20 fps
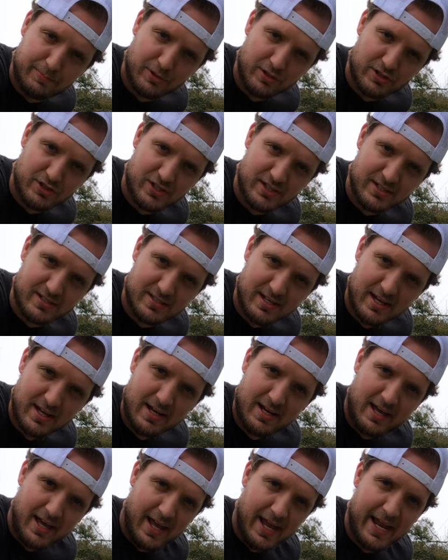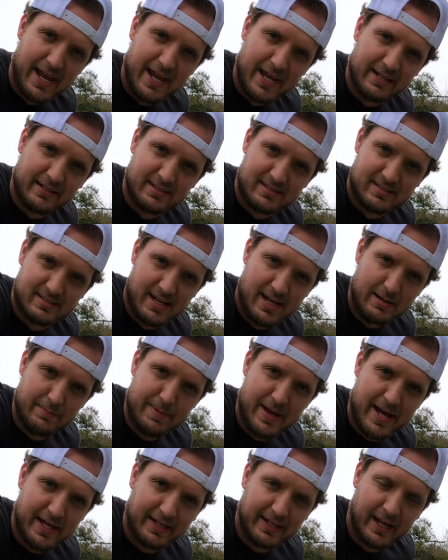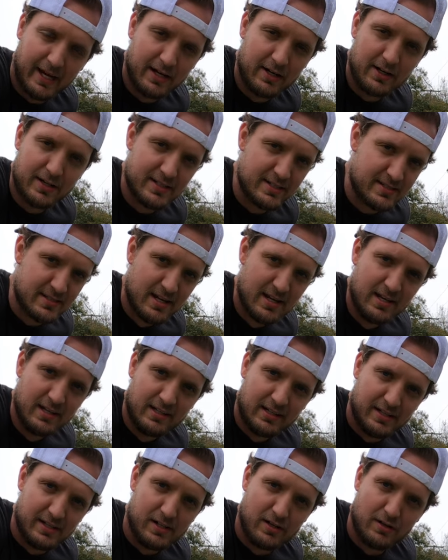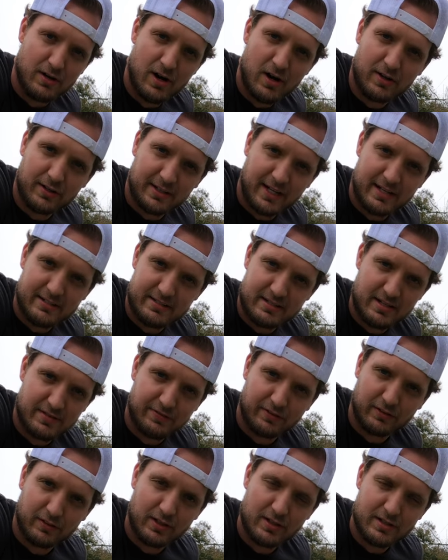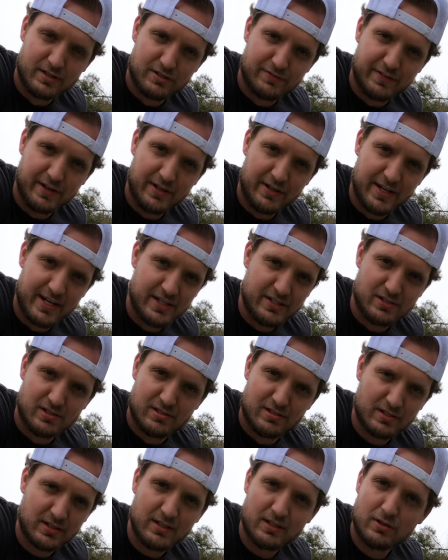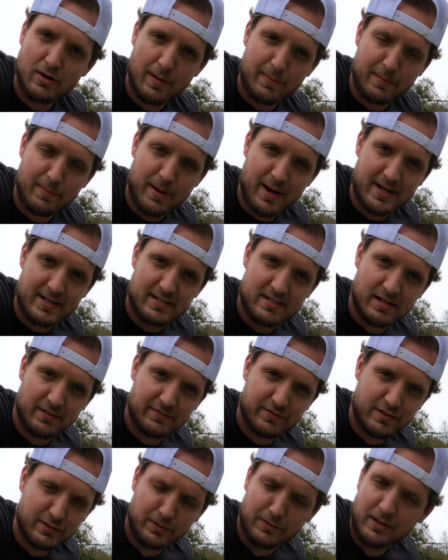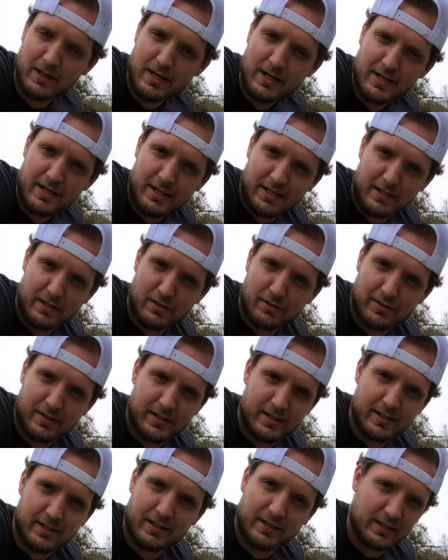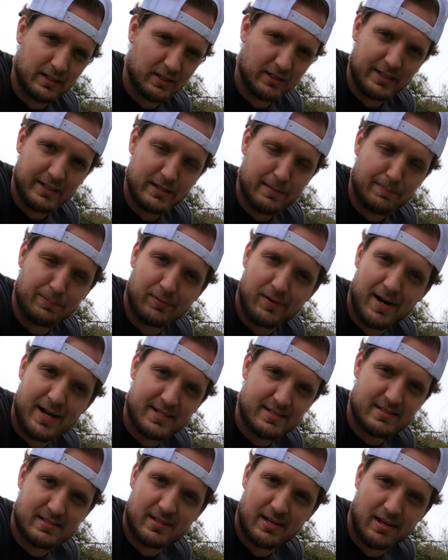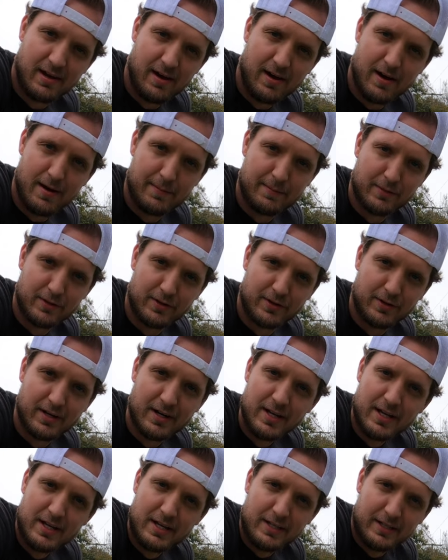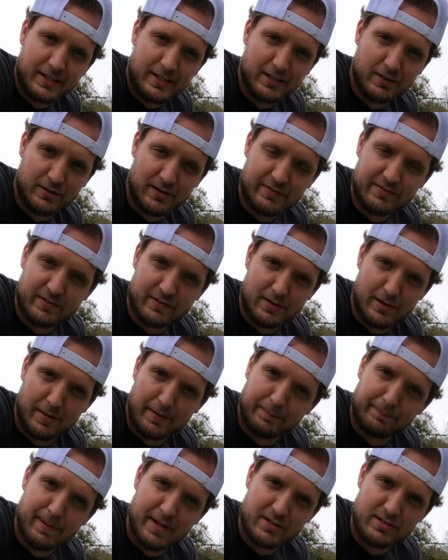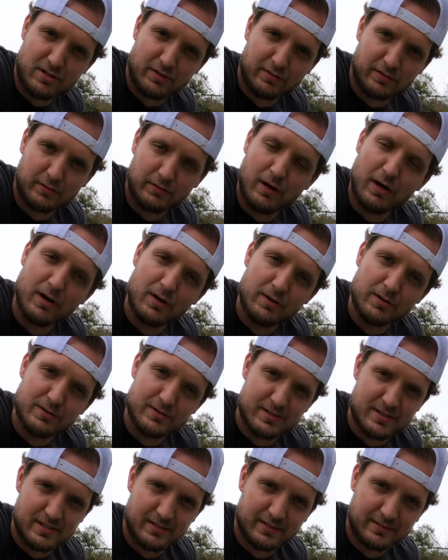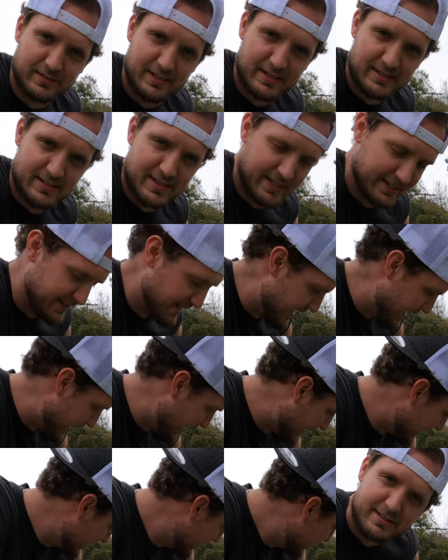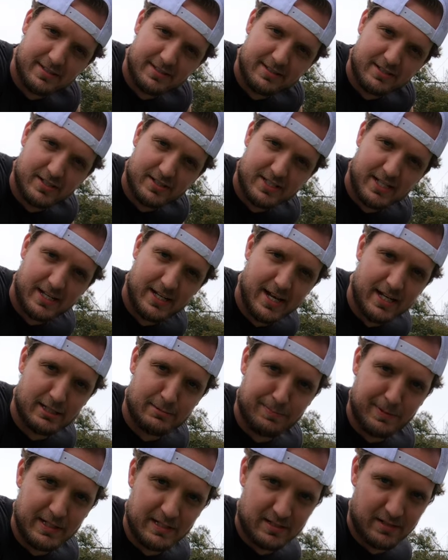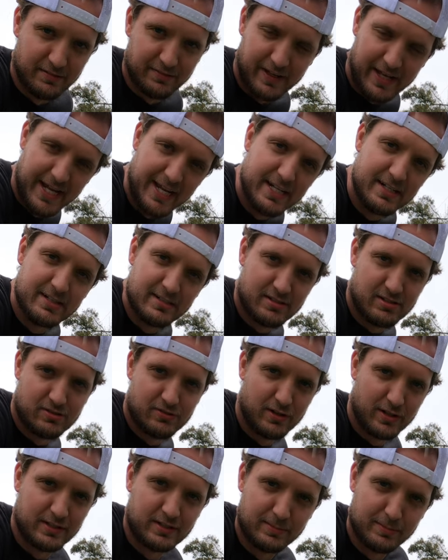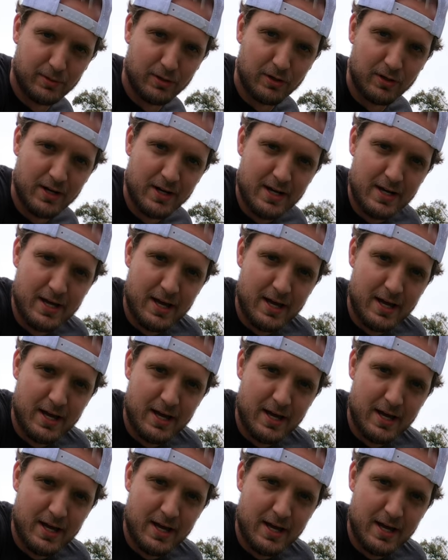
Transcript: pushes and the sandbag carries, you know, all kinds of different lunge variations. You can do upper body stuff too, you know, the clean to press, or, you know, even like bent over rows and things like that. This is just a nice piece of indestructible